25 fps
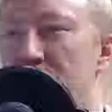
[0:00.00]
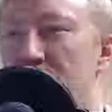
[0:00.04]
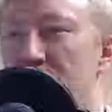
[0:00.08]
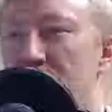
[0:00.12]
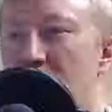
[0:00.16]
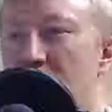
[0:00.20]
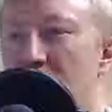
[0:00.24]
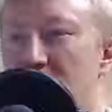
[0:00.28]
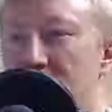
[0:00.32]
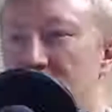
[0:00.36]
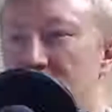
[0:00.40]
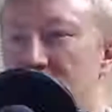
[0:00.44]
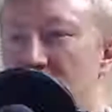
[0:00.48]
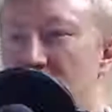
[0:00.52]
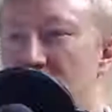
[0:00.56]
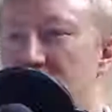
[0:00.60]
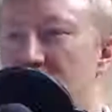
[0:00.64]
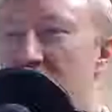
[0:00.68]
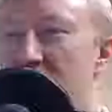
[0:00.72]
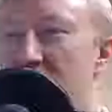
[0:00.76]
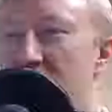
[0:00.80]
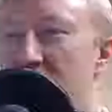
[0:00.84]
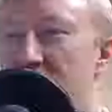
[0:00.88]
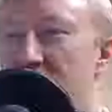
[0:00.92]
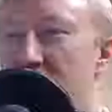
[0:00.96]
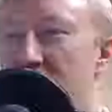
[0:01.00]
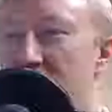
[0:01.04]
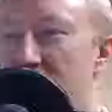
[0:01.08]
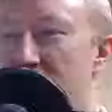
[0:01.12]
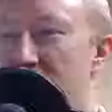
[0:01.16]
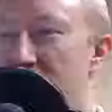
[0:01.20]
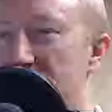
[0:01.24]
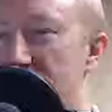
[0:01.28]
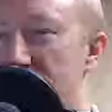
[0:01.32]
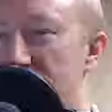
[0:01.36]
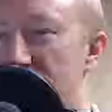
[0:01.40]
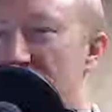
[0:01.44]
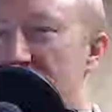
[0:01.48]
That's right. Todd Gurley
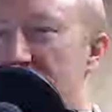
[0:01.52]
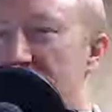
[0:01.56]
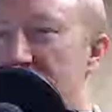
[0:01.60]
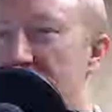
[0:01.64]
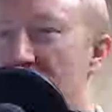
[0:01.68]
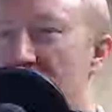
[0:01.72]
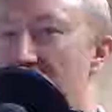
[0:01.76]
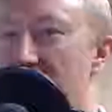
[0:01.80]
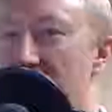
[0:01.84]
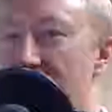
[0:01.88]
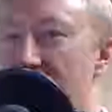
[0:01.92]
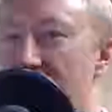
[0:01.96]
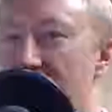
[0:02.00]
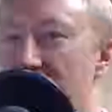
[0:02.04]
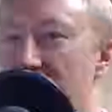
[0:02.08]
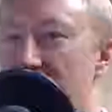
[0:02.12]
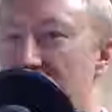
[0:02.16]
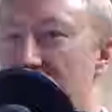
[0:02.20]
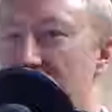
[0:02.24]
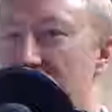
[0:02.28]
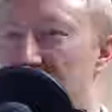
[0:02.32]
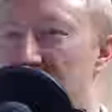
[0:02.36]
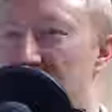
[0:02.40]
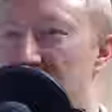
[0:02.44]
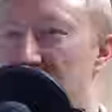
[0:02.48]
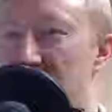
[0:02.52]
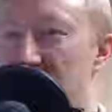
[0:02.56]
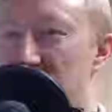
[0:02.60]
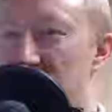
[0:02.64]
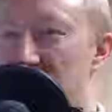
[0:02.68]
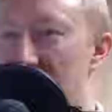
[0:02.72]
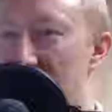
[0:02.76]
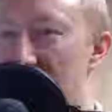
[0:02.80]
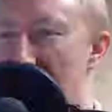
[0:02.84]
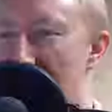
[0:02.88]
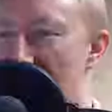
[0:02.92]
was right there. I think Todd Gurley should have had